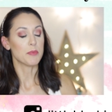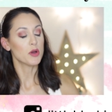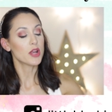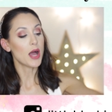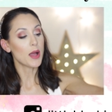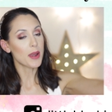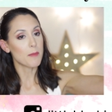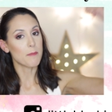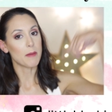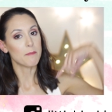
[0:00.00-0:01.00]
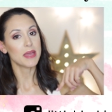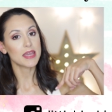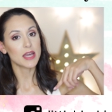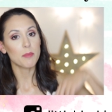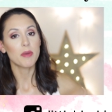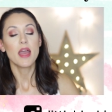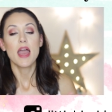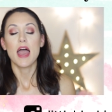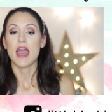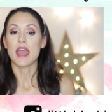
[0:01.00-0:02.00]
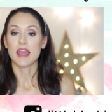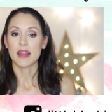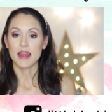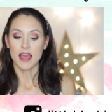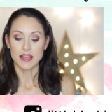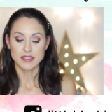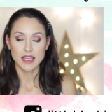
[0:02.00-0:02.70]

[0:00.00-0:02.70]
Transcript: I put on my makeup and I